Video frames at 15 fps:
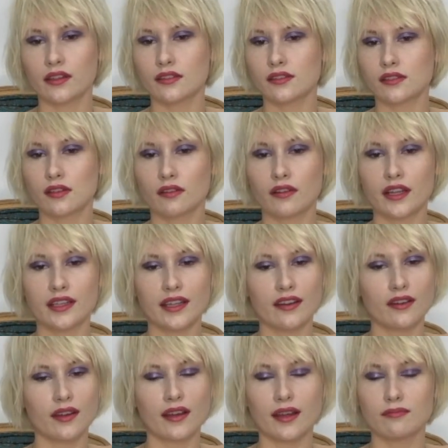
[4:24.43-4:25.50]
So right now
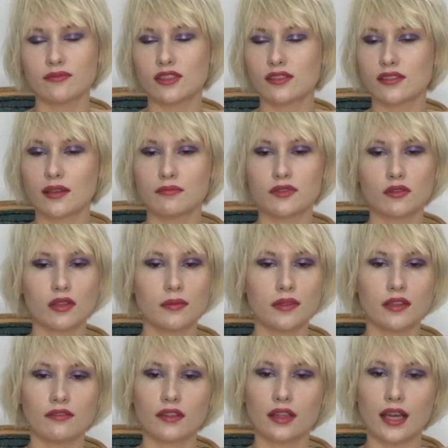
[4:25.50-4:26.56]
I'm dreaming
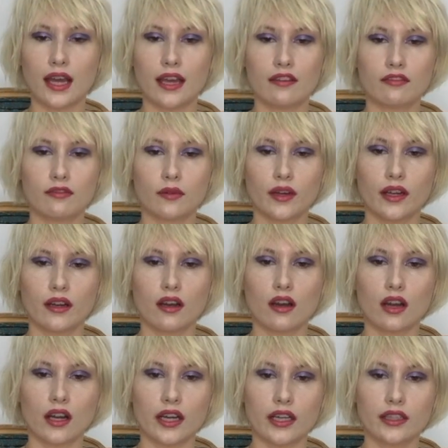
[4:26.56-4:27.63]
of a life where
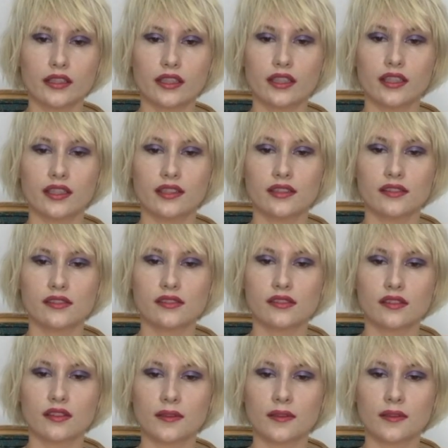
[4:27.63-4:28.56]
art is